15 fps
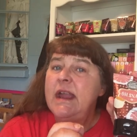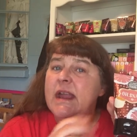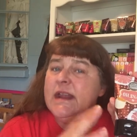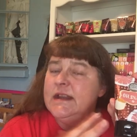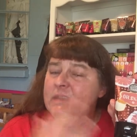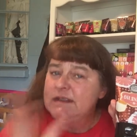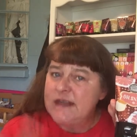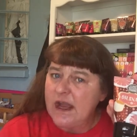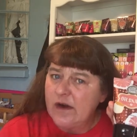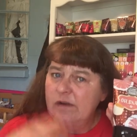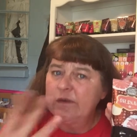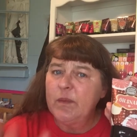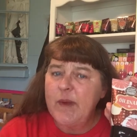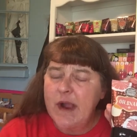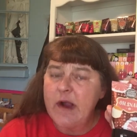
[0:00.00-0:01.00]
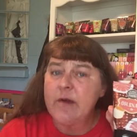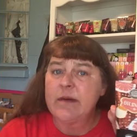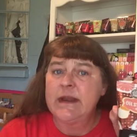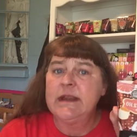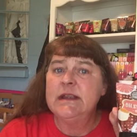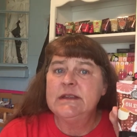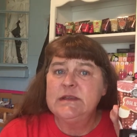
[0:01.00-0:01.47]
and it's not
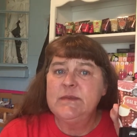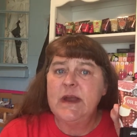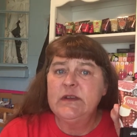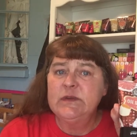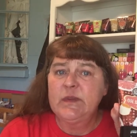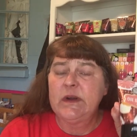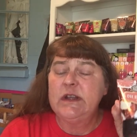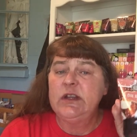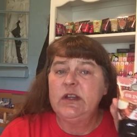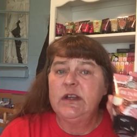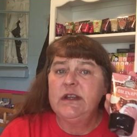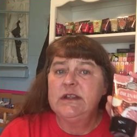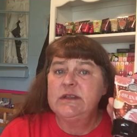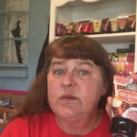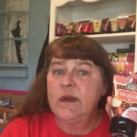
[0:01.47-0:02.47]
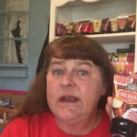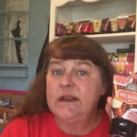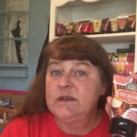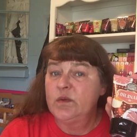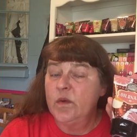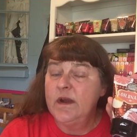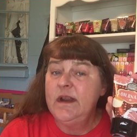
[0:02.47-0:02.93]
overpowering. It smells pretty good. It's
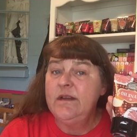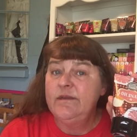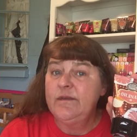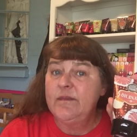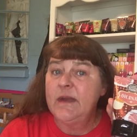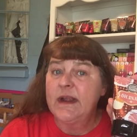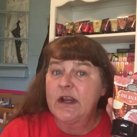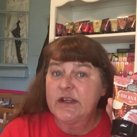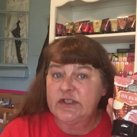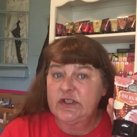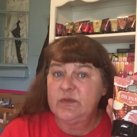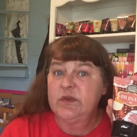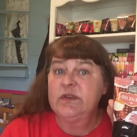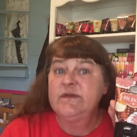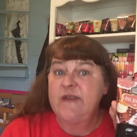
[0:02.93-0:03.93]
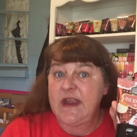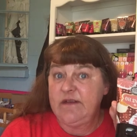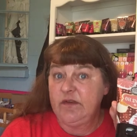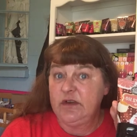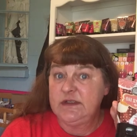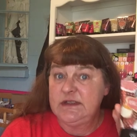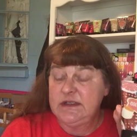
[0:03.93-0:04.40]
it's one of my customers'
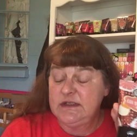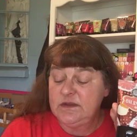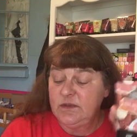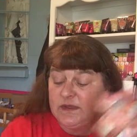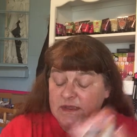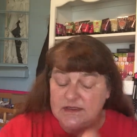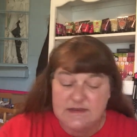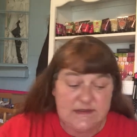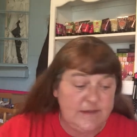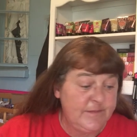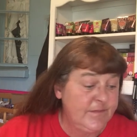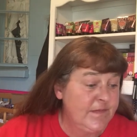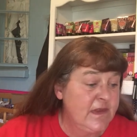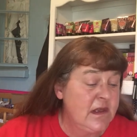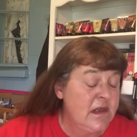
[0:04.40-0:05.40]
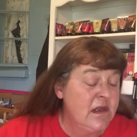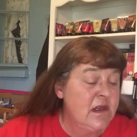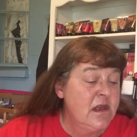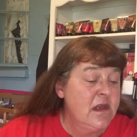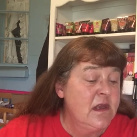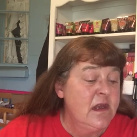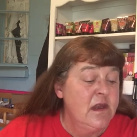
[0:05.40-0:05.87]
favorites. This one is.
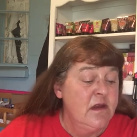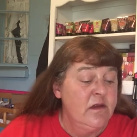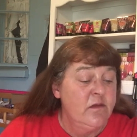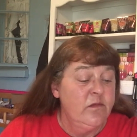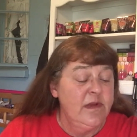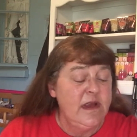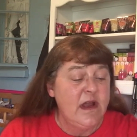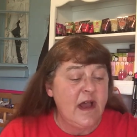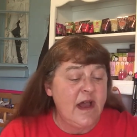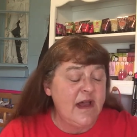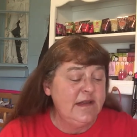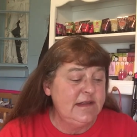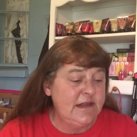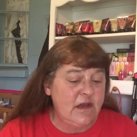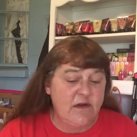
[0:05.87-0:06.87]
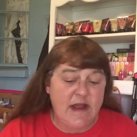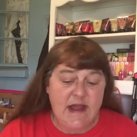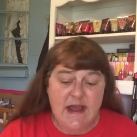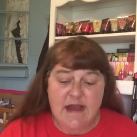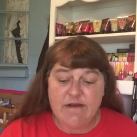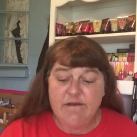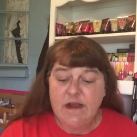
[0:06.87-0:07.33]
We also
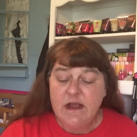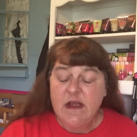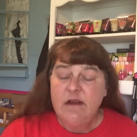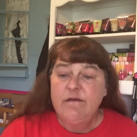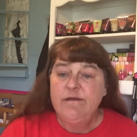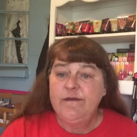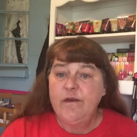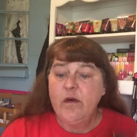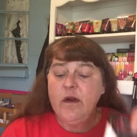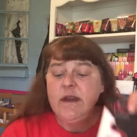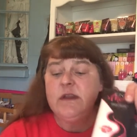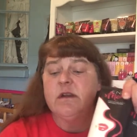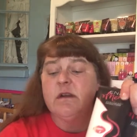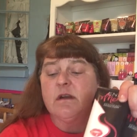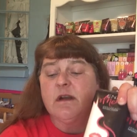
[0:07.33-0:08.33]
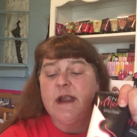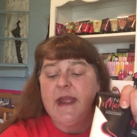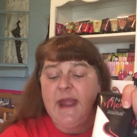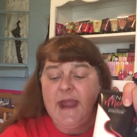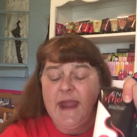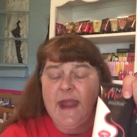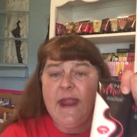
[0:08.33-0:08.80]
have for your
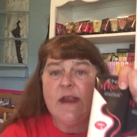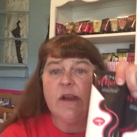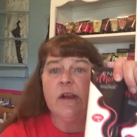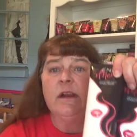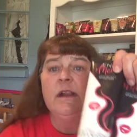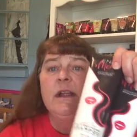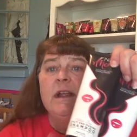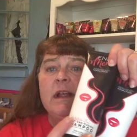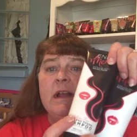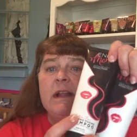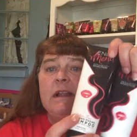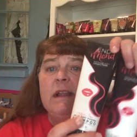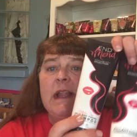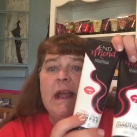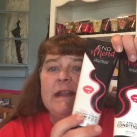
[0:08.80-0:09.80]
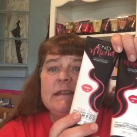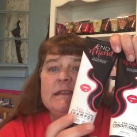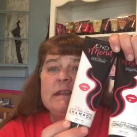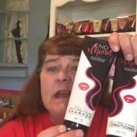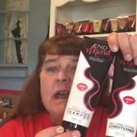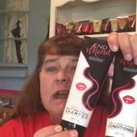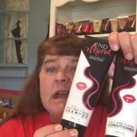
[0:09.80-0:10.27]
hair,
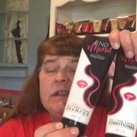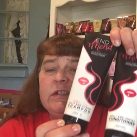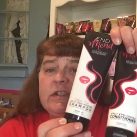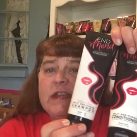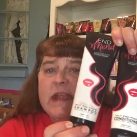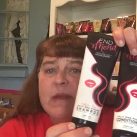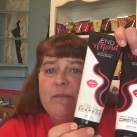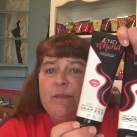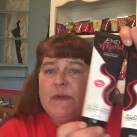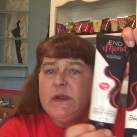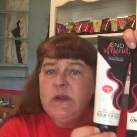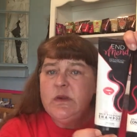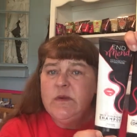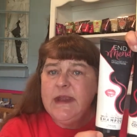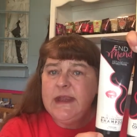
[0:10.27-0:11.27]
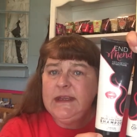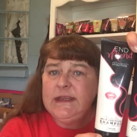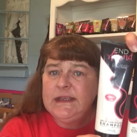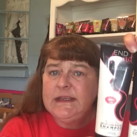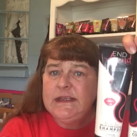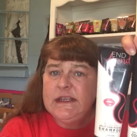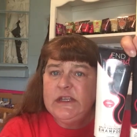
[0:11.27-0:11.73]
let's shampoo and
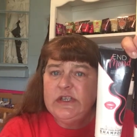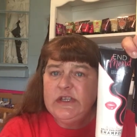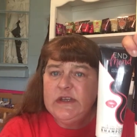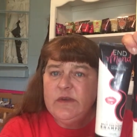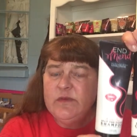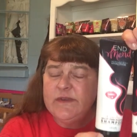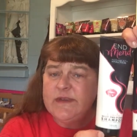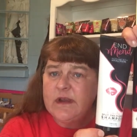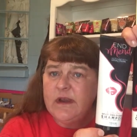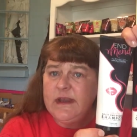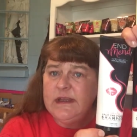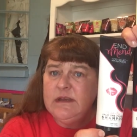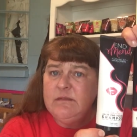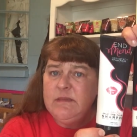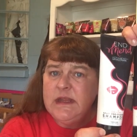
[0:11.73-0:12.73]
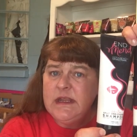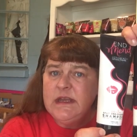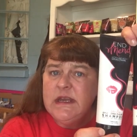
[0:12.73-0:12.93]
condition with our in